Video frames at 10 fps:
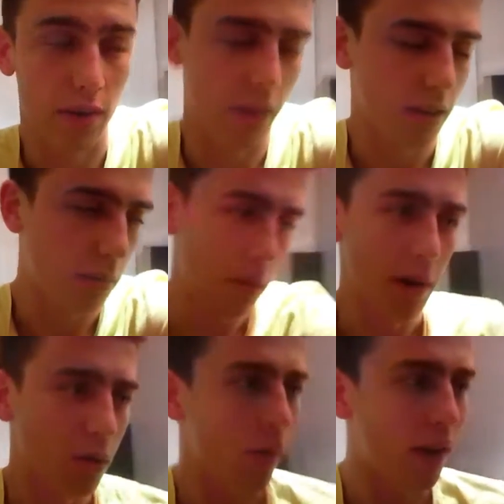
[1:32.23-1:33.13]
That's going to be the
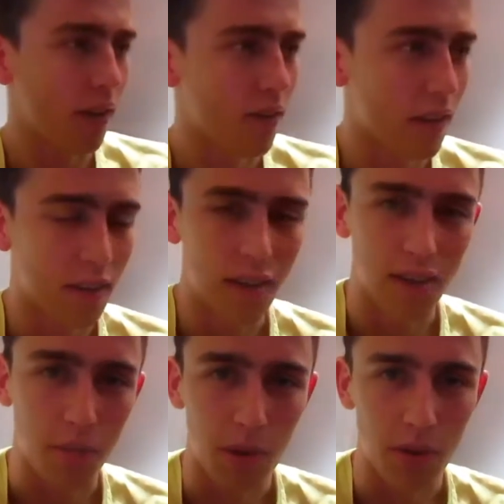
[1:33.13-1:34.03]
best way, I think,
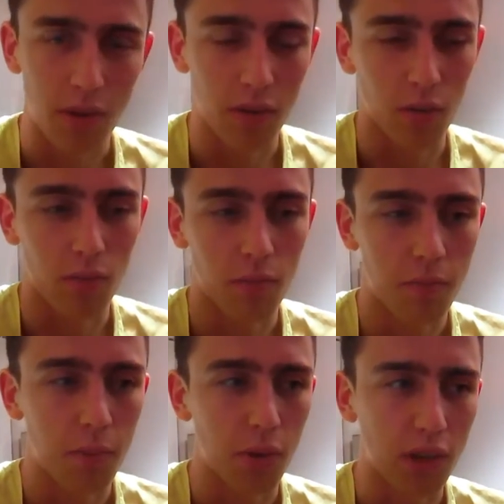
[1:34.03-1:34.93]
as opposed to
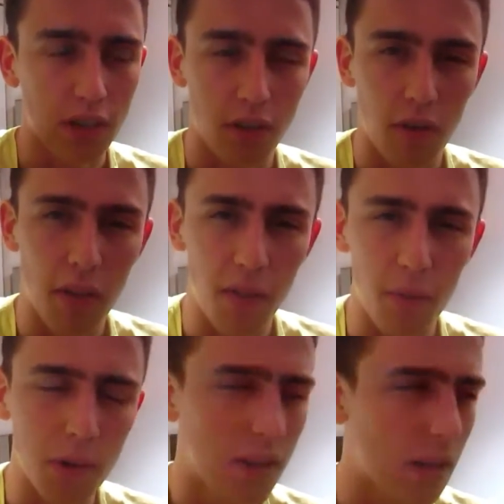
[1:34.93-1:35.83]
busing to
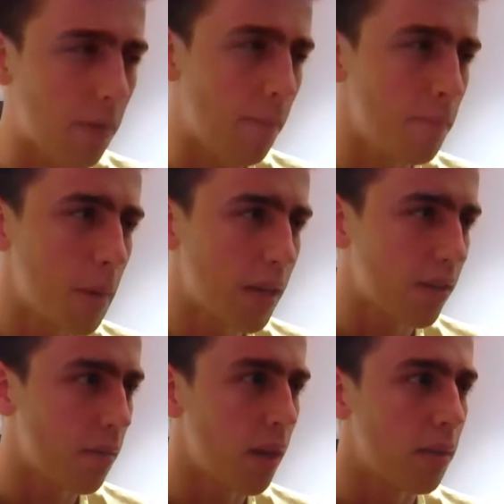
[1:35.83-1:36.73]
Grantham, which is going to be a
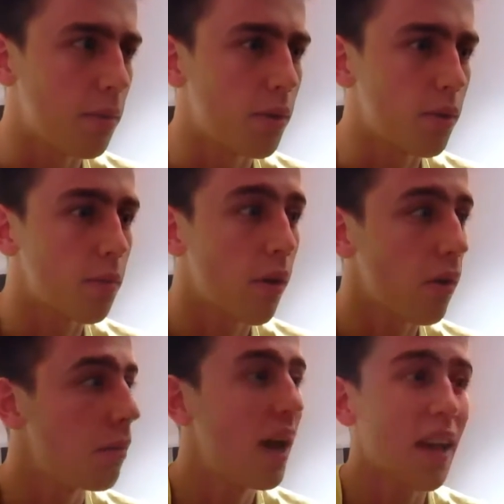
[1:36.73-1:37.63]
massive pain in the balls
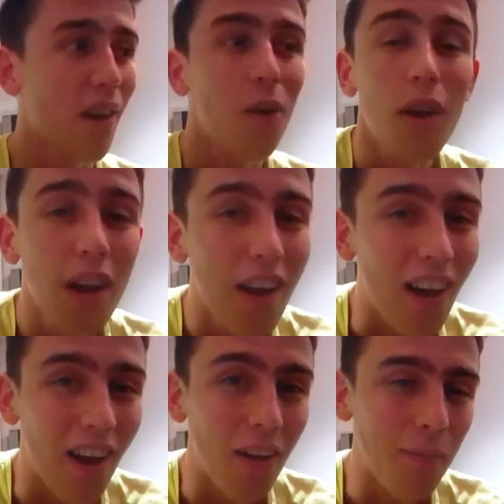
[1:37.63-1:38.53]
tomorrow. But hey ho.
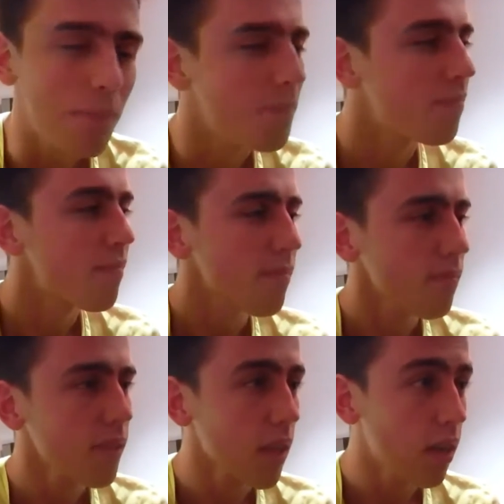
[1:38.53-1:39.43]
Uh, um,
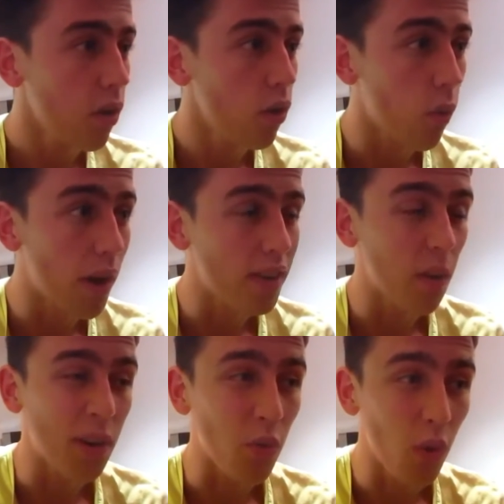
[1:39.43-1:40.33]
otherwise, I
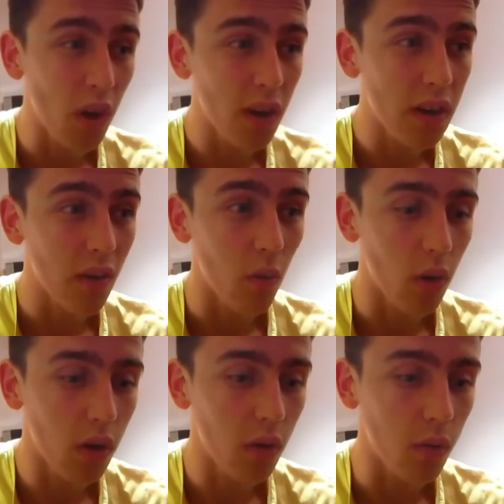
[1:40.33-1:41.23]
went to work.
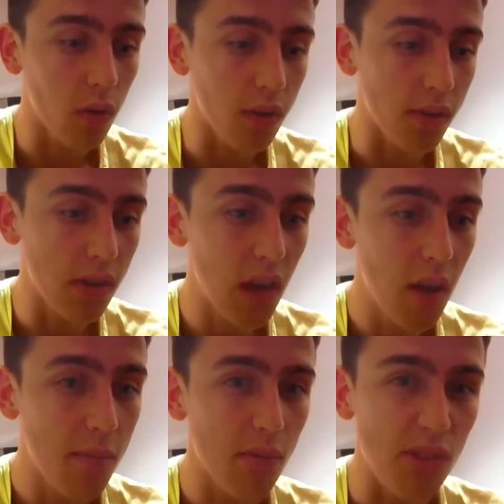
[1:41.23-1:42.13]
Work was
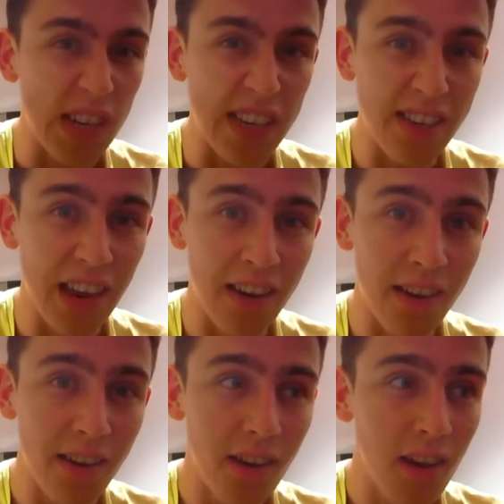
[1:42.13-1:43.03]
pretty
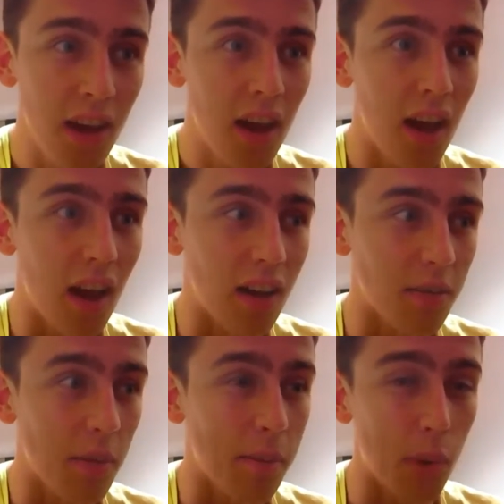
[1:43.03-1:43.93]
standard. Uh, it's
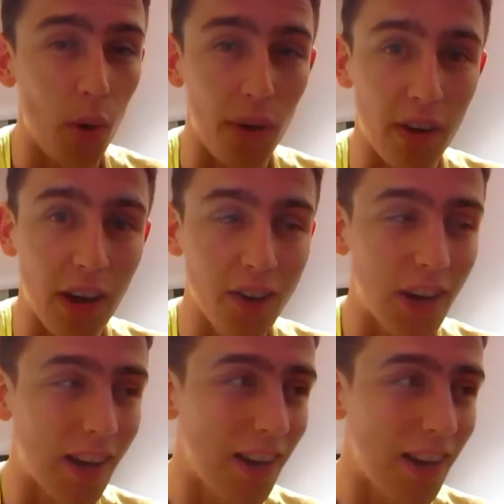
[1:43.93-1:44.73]
a bit boring actually.